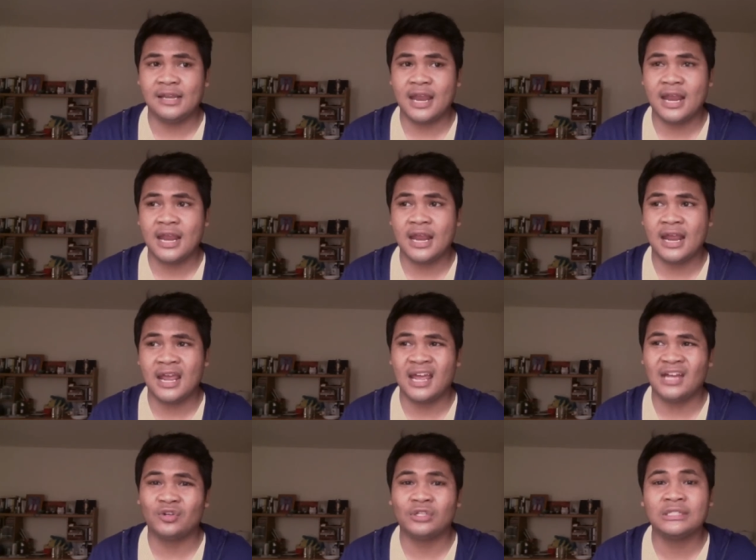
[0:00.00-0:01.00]

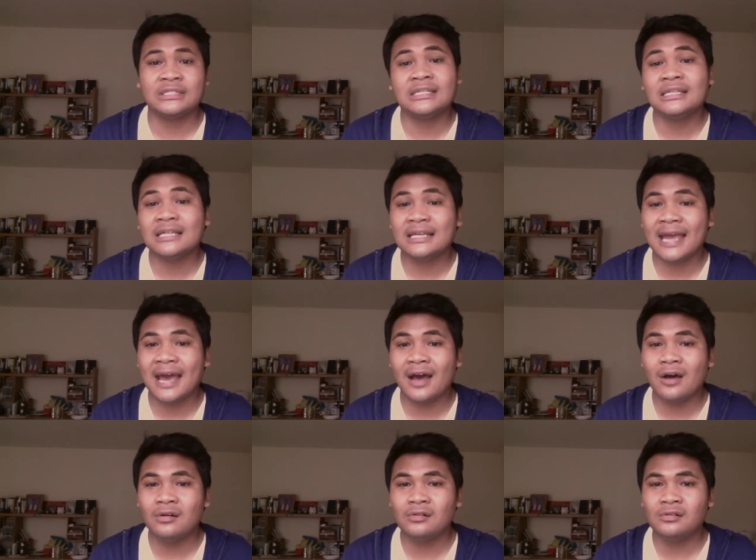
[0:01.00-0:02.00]
and Christina
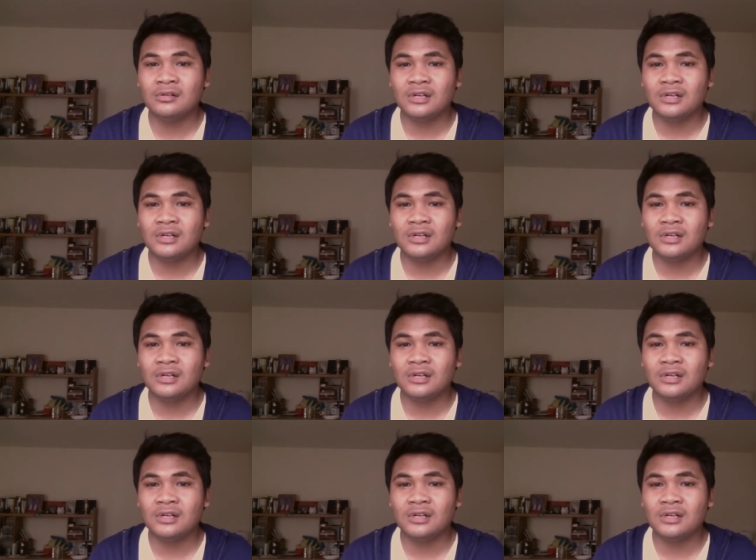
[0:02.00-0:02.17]
Gao,